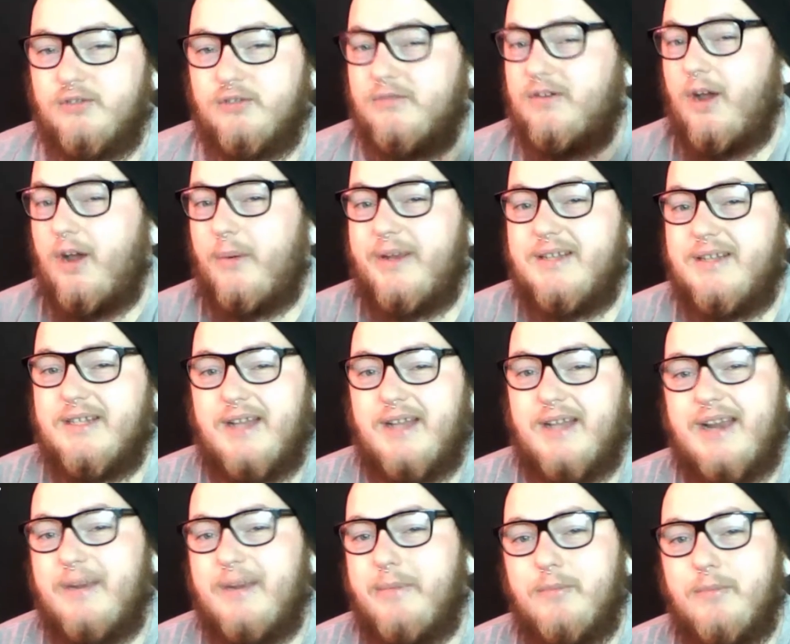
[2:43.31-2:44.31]
to sort of go
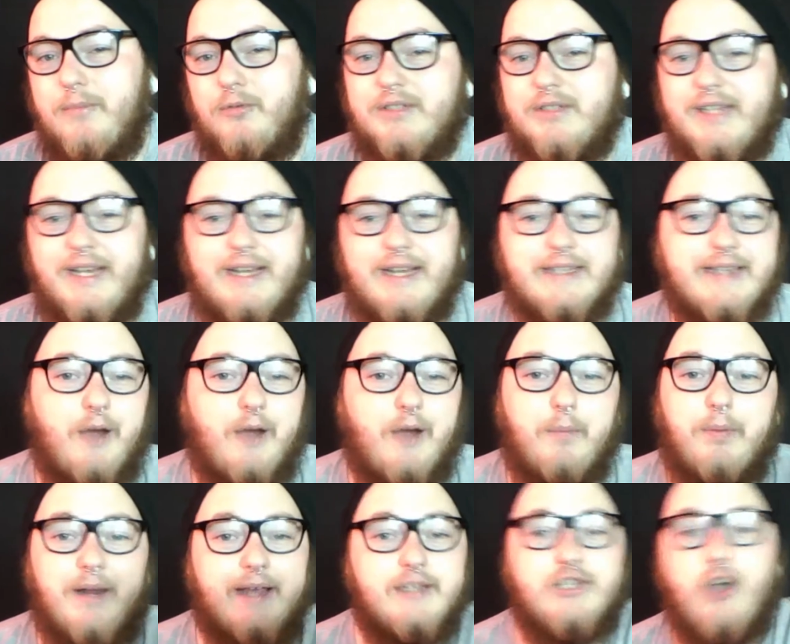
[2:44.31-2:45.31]
into that in a bit more detail,